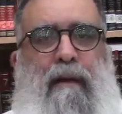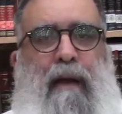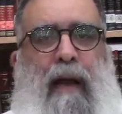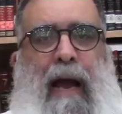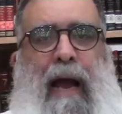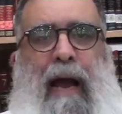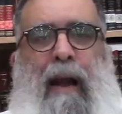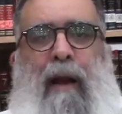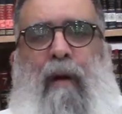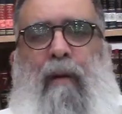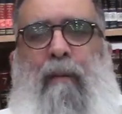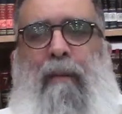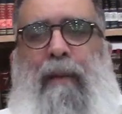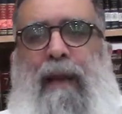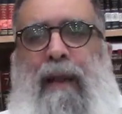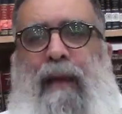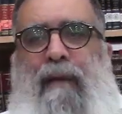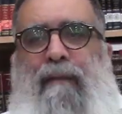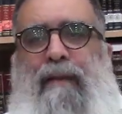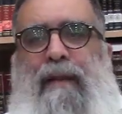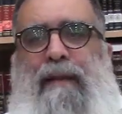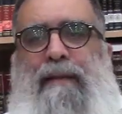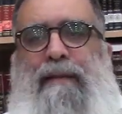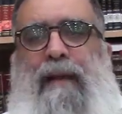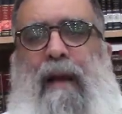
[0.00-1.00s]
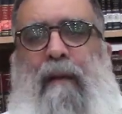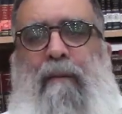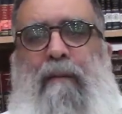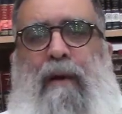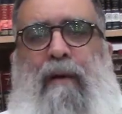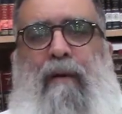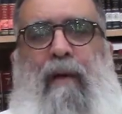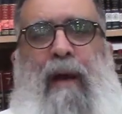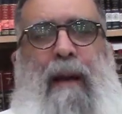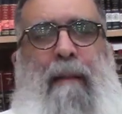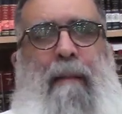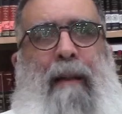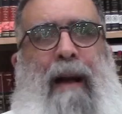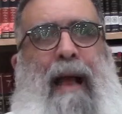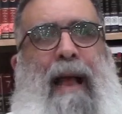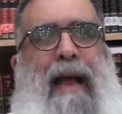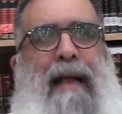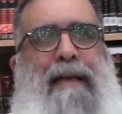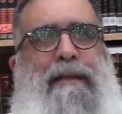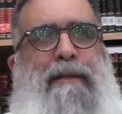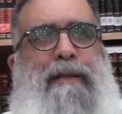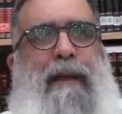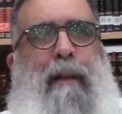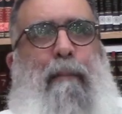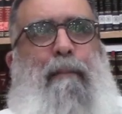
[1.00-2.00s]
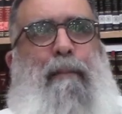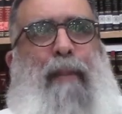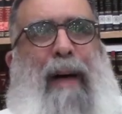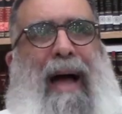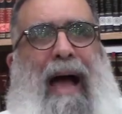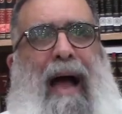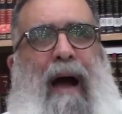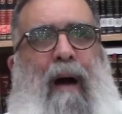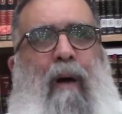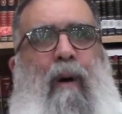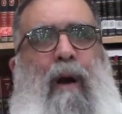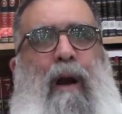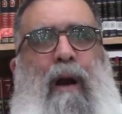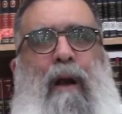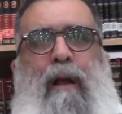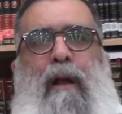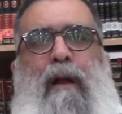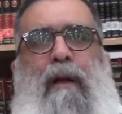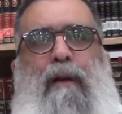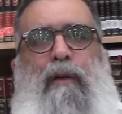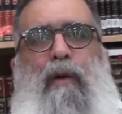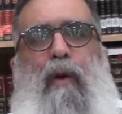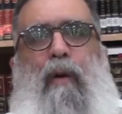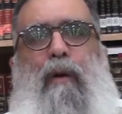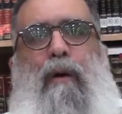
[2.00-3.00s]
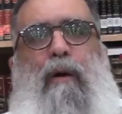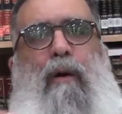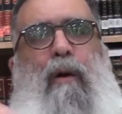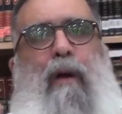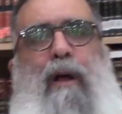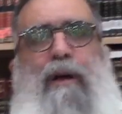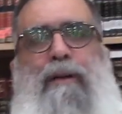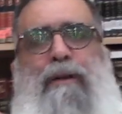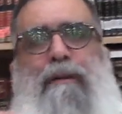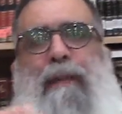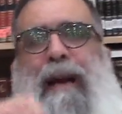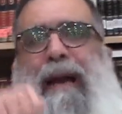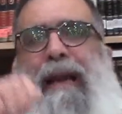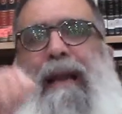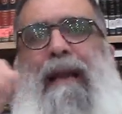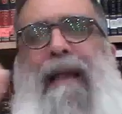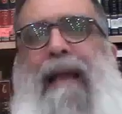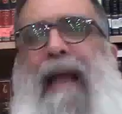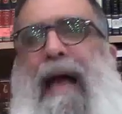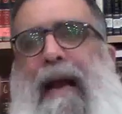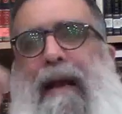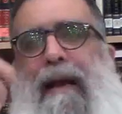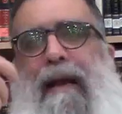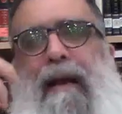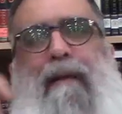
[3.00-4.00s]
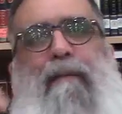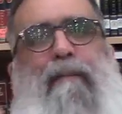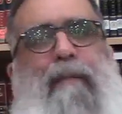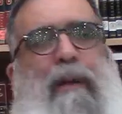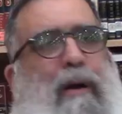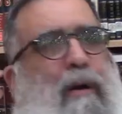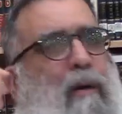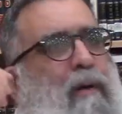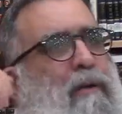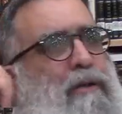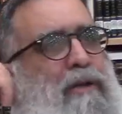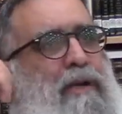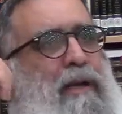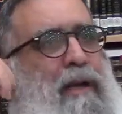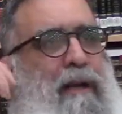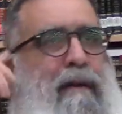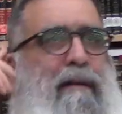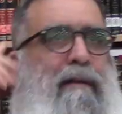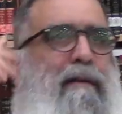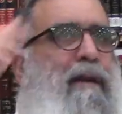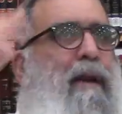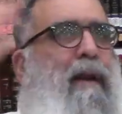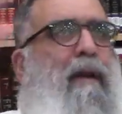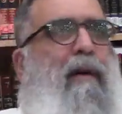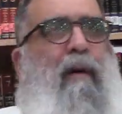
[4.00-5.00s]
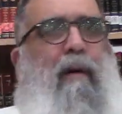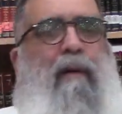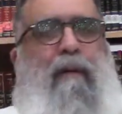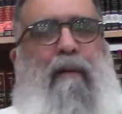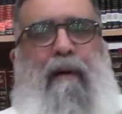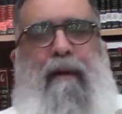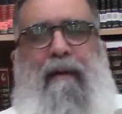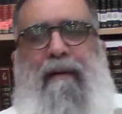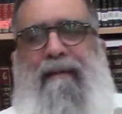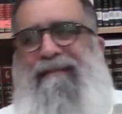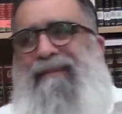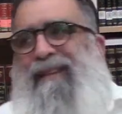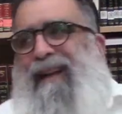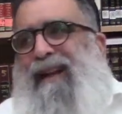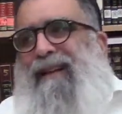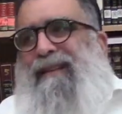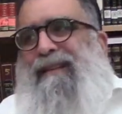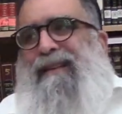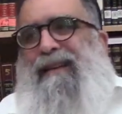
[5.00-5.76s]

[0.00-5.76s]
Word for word: I don't believe that some grandma has some power to close my lock because she, you know, it's